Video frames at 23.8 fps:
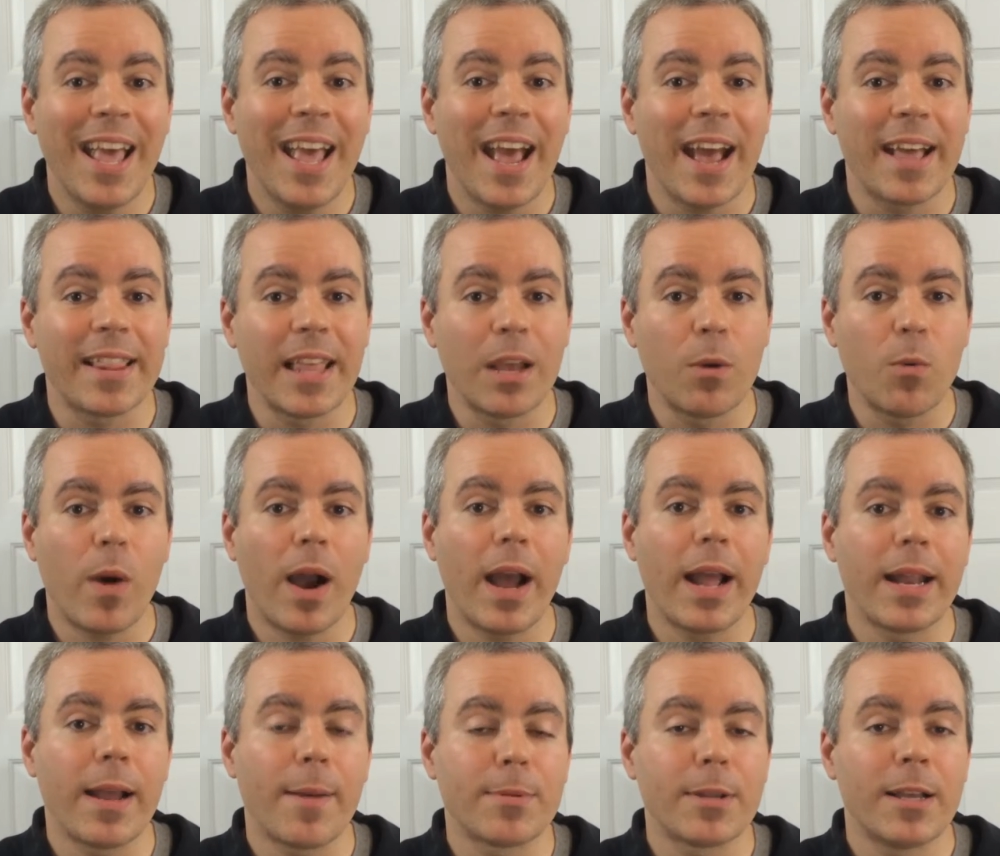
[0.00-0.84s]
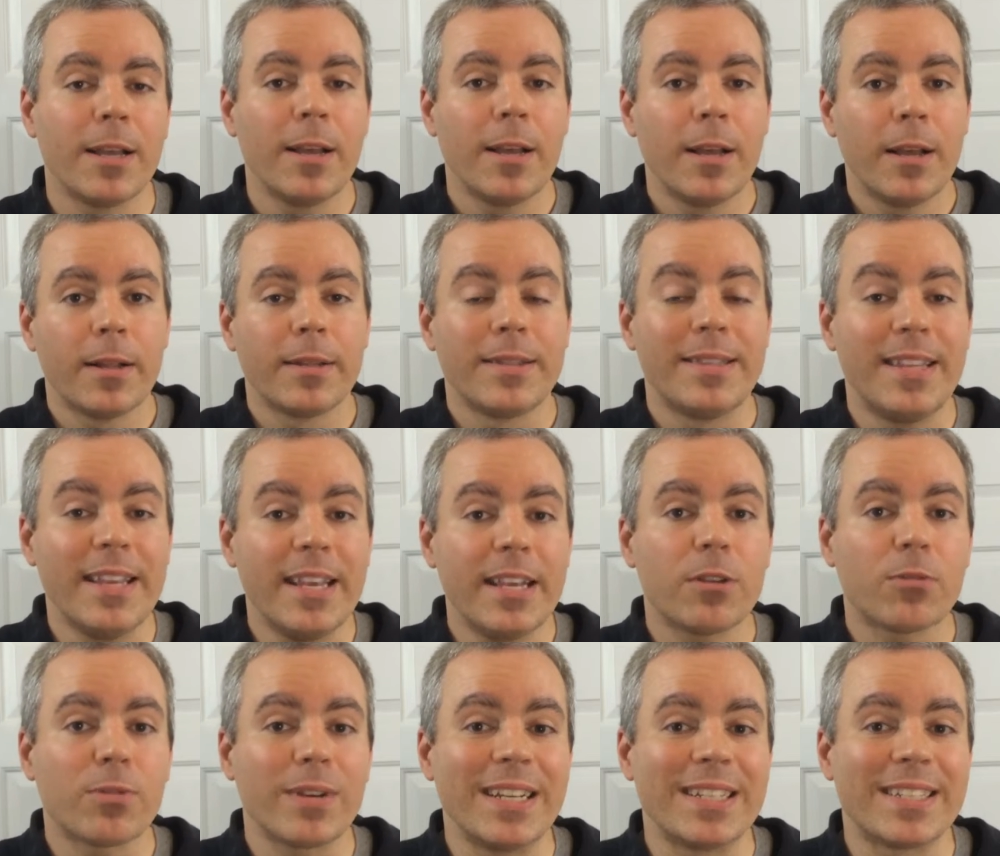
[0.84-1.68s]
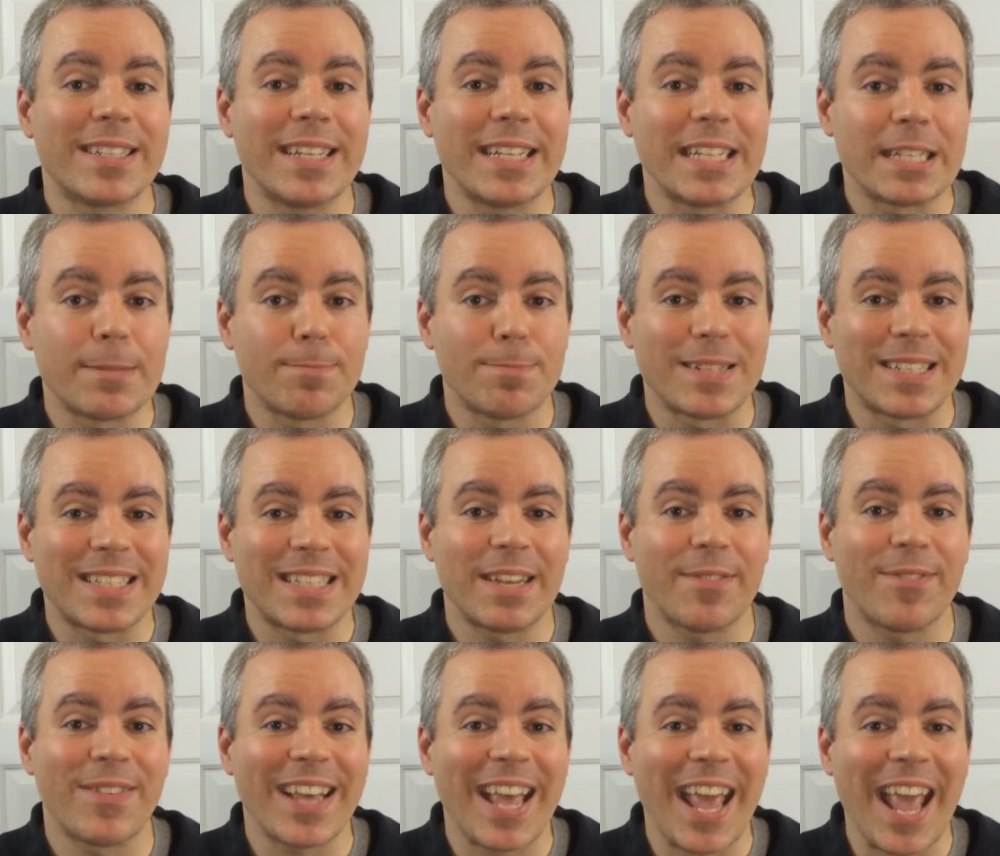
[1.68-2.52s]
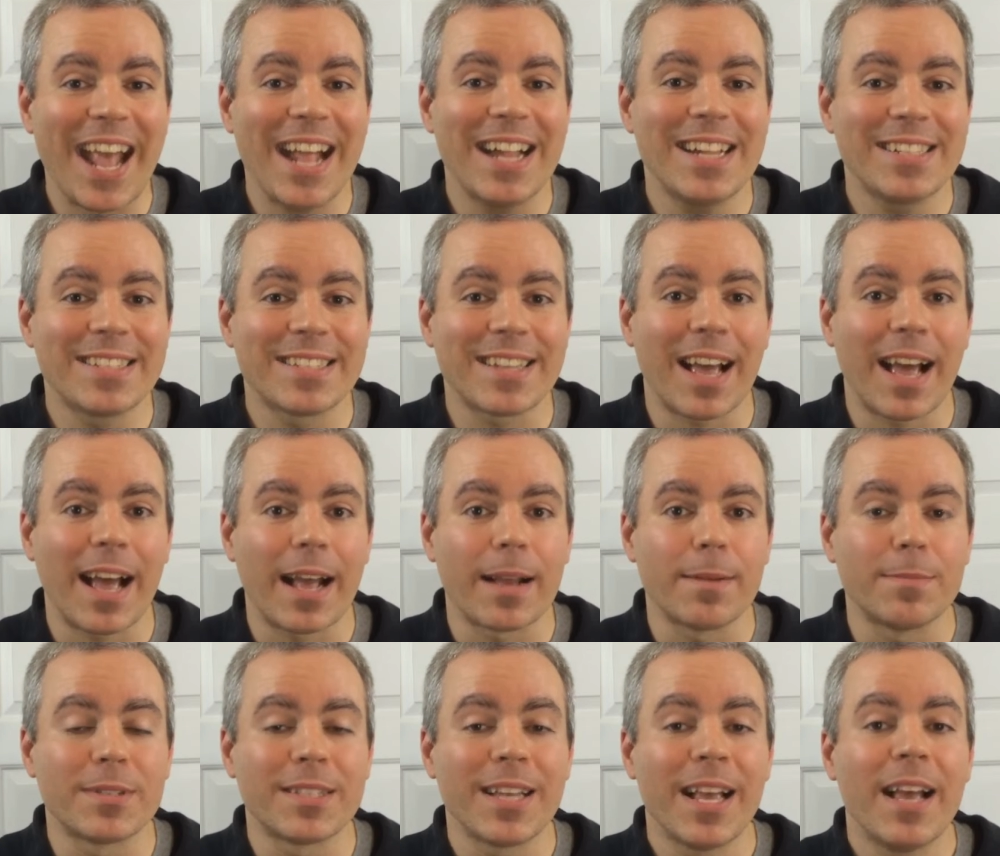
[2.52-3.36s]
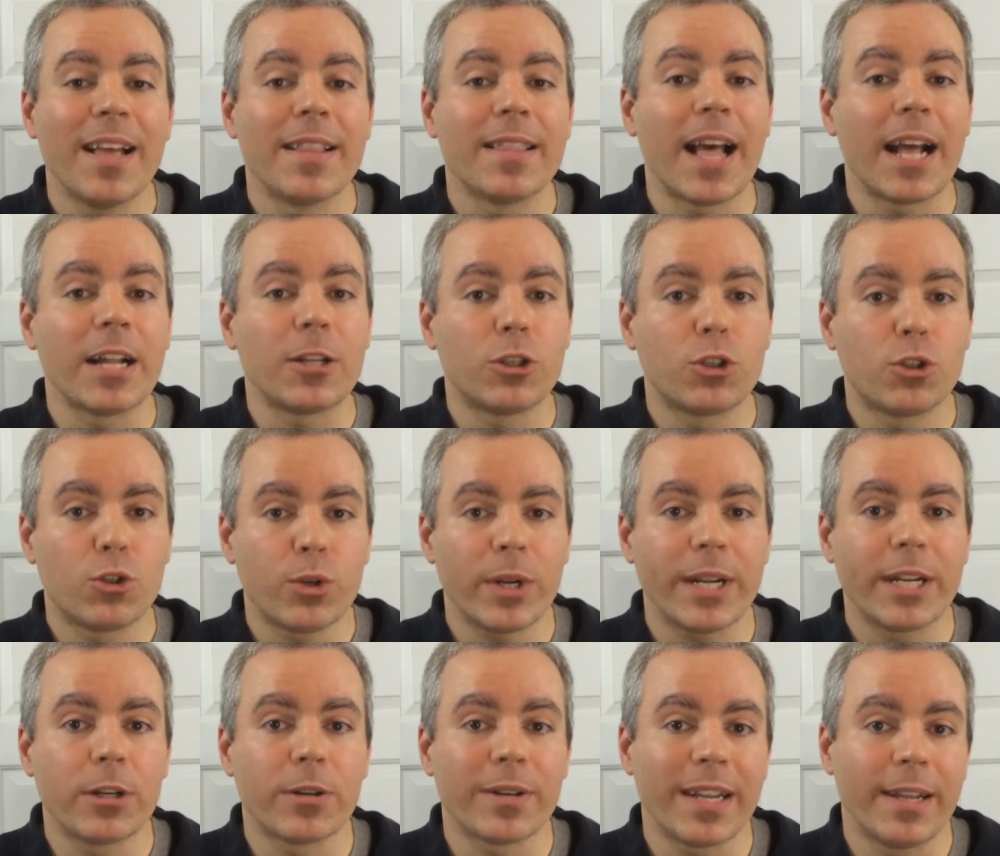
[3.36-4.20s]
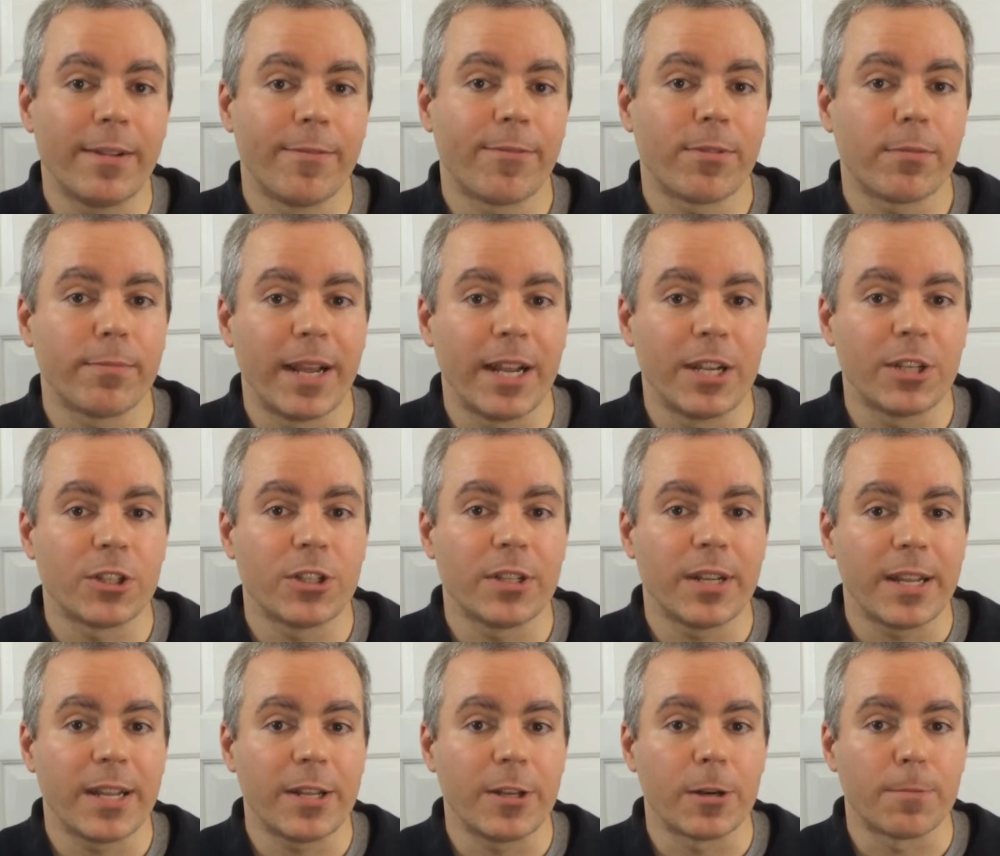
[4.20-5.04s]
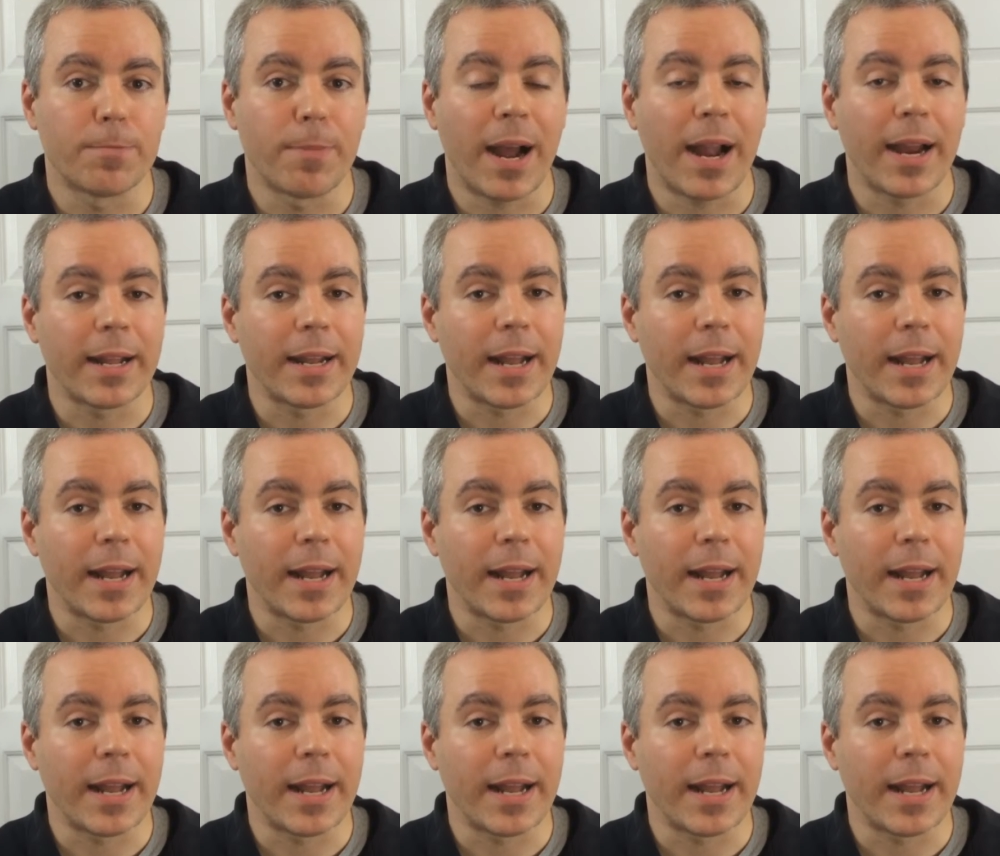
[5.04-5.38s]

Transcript: and they wind up decreasing specific enzymes that trigger inflammation in your body.